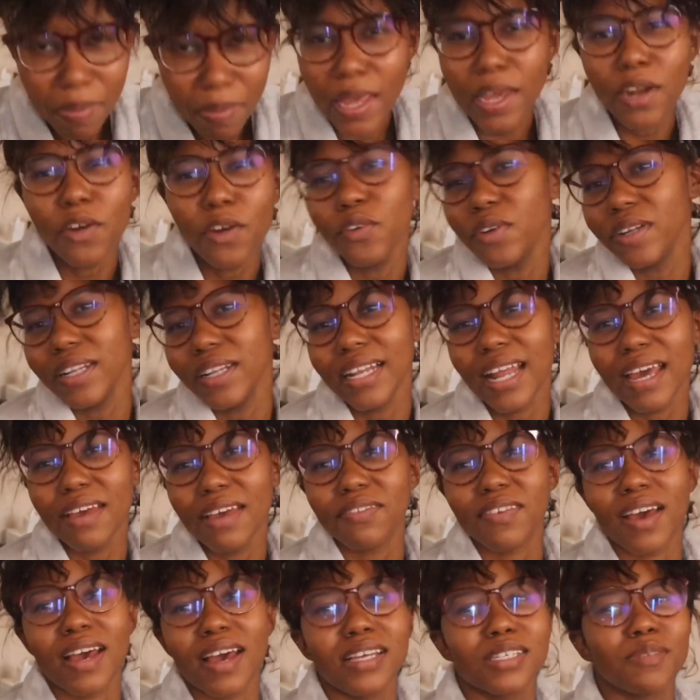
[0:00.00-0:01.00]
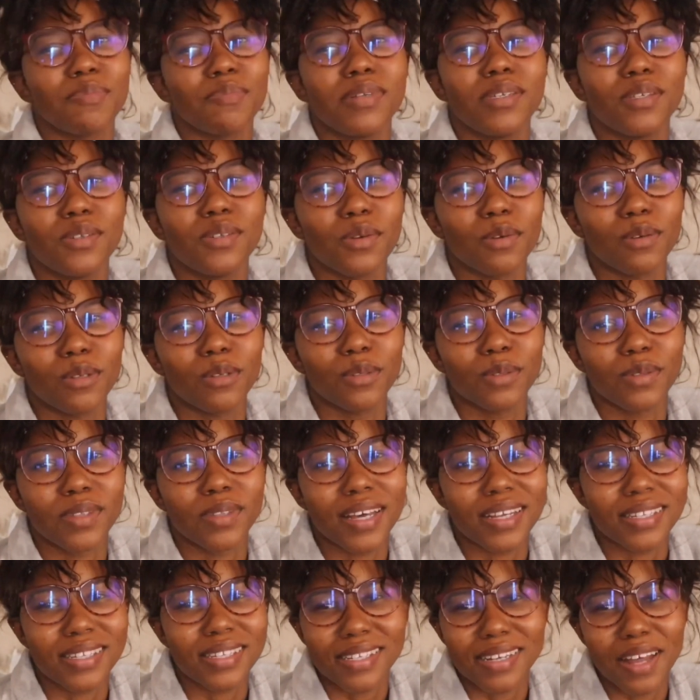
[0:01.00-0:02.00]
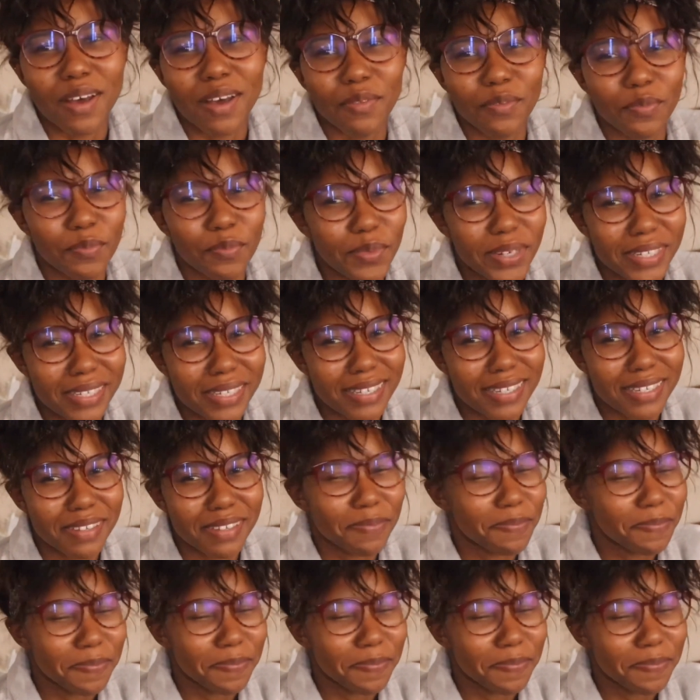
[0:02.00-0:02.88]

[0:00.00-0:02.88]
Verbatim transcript: in real life, guys, please don't do that stuff, please.